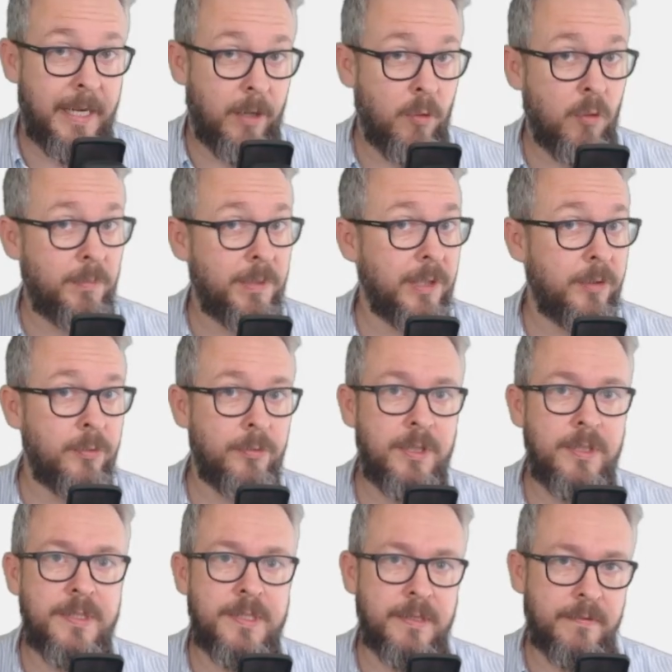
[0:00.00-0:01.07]
I hope that you
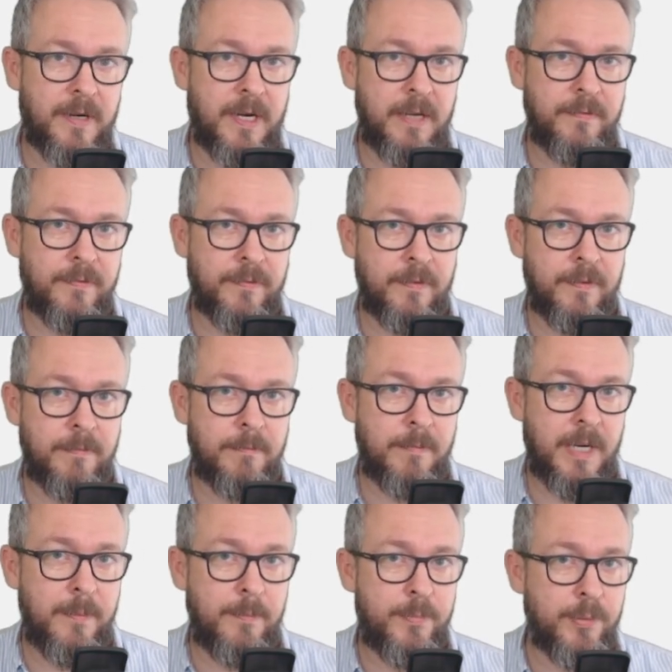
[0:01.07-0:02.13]
did survive
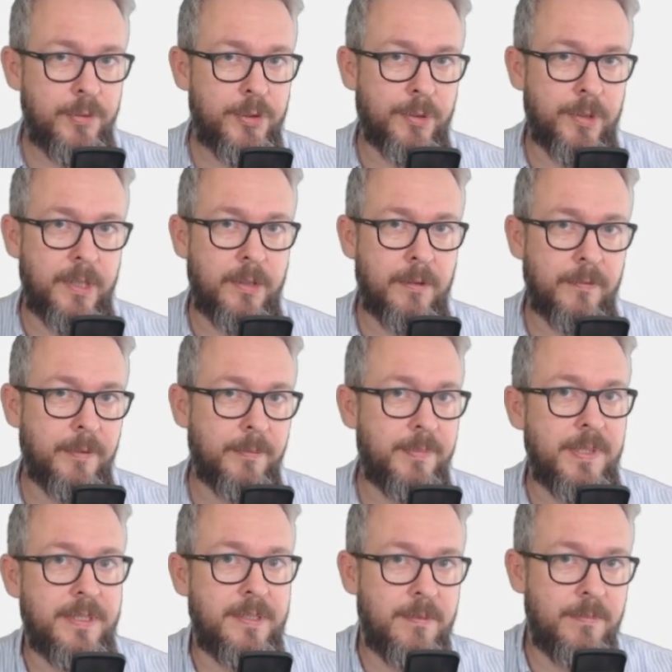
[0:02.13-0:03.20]
my butchering of the
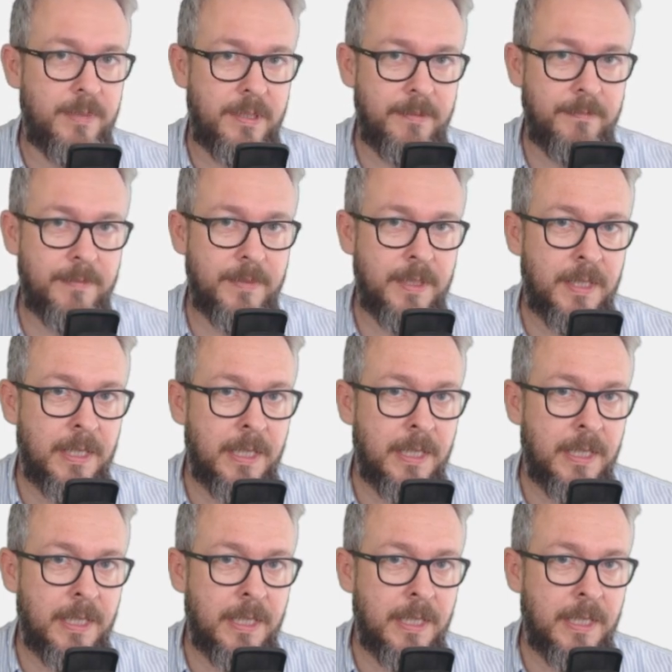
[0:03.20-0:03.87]
P C B.